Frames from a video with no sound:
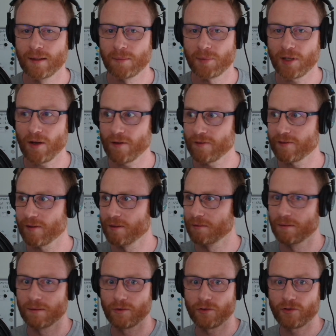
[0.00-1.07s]
because
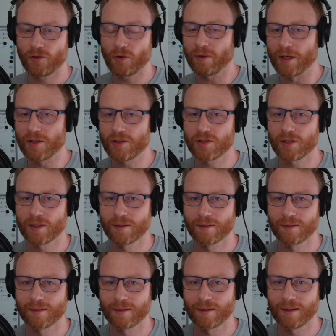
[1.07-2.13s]
storage
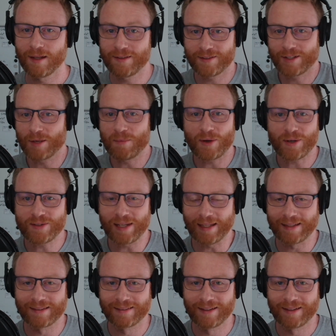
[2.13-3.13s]
is a commodity.